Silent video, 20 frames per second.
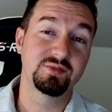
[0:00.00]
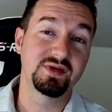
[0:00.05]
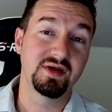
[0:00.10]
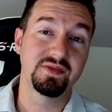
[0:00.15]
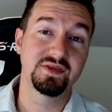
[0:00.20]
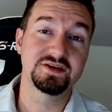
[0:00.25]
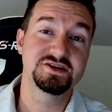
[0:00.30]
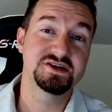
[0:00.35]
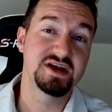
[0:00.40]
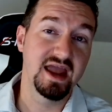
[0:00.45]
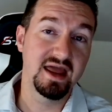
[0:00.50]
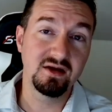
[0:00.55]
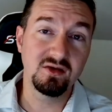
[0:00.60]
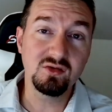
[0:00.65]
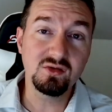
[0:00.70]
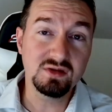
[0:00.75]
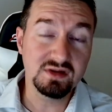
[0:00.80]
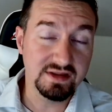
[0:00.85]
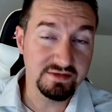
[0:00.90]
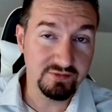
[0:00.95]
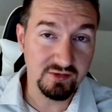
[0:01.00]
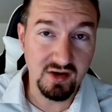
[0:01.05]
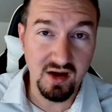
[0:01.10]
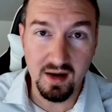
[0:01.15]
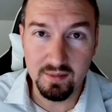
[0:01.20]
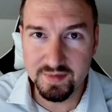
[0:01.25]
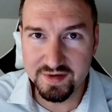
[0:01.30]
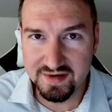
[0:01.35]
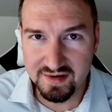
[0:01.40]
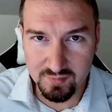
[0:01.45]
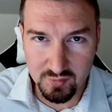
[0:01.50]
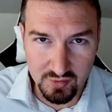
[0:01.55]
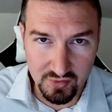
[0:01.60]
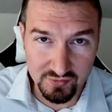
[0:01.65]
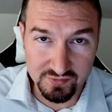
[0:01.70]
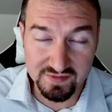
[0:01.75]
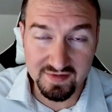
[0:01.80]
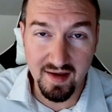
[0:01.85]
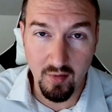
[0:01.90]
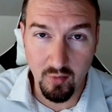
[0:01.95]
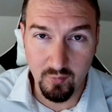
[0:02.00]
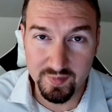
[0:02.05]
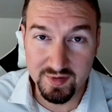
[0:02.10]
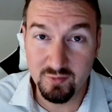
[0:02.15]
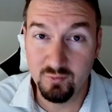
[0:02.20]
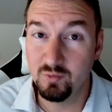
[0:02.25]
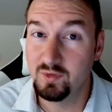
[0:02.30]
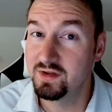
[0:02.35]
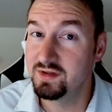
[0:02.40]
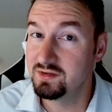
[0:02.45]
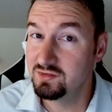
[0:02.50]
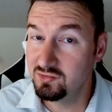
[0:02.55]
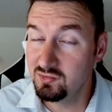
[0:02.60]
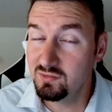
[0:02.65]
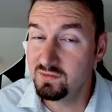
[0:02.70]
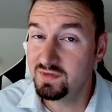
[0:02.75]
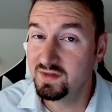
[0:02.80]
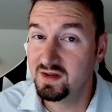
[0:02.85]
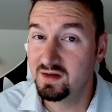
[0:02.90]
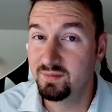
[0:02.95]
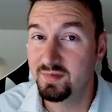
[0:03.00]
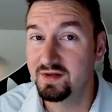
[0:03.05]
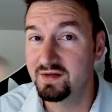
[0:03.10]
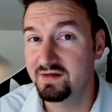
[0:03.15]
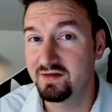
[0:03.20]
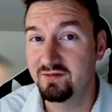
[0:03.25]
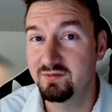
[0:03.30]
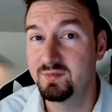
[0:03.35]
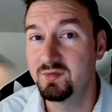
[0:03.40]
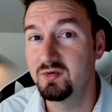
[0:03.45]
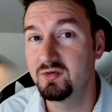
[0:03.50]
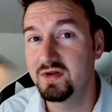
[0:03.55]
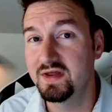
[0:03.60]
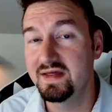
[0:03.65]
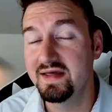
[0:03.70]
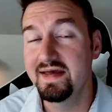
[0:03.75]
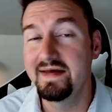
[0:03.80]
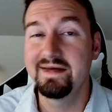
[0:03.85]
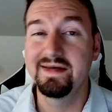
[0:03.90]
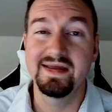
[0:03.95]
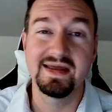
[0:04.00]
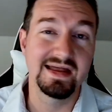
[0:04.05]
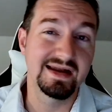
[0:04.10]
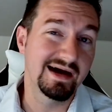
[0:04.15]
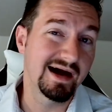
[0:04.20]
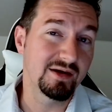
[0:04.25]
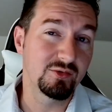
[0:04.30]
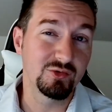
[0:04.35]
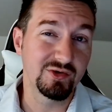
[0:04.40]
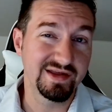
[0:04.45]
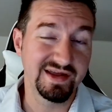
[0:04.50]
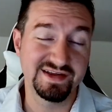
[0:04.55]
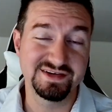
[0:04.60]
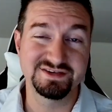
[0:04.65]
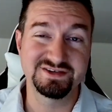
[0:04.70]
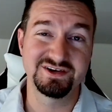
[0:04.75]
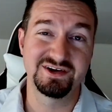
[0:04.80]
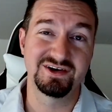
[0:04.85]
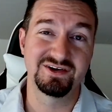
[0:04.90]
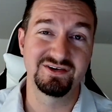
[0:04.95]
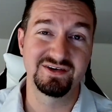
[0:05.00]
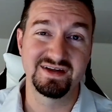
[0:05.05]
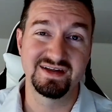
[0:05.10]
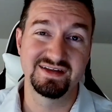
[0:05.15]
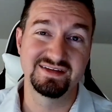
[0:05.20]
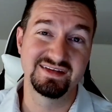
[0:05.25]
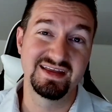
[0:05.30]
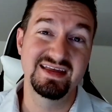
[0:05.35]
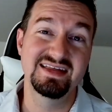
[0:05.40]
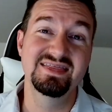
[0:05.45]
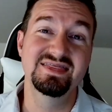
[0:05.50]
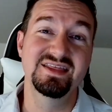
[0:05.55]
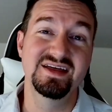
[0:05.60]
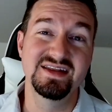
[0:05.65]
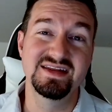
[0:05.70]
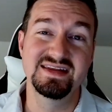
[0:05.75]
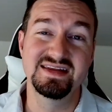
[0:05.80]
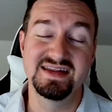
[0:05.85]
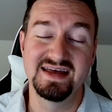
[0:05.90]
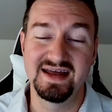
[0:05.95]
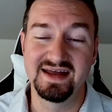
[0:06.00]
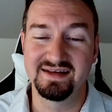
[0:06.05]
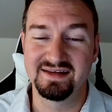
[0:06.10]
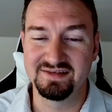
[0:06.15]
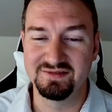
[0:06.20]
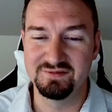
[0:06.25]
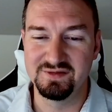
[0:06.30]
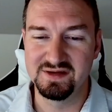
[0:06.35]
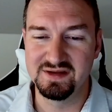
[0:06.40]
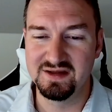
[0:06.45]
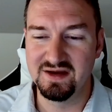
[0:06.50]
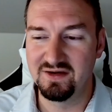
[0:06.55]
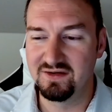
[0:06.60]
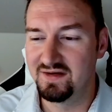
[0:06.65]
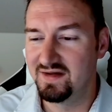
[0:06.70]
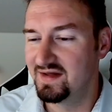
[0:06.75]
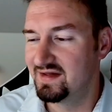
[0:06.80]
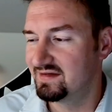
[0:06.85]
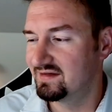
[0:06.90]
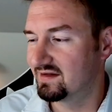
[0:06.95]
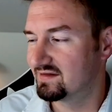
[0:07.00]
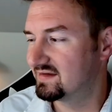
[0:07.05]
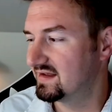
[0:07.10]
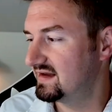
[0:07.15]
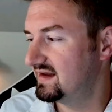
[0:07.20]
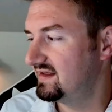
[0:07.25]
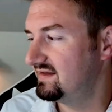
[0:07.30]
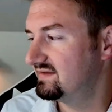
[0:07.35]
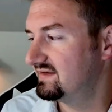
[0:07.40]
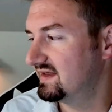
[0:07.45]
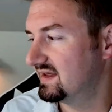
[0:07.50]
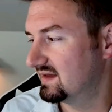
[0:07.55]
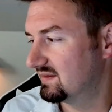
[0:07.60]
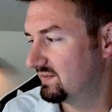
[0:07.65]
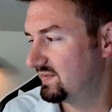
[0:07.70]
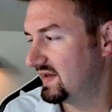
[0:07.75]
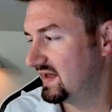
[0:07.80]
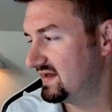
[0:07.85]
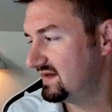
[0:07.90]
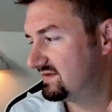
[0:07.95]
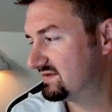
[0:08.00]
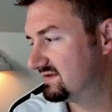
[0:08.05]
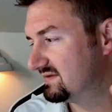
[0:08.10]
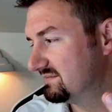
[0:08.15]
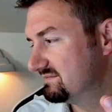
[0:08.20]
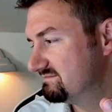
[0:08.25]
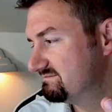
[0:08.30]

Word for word: out the channel. Leave a comment down below, tell me what you think about Elf Beauty, and I will catch y'all guys in the next video. Y'all take it easy. Peace.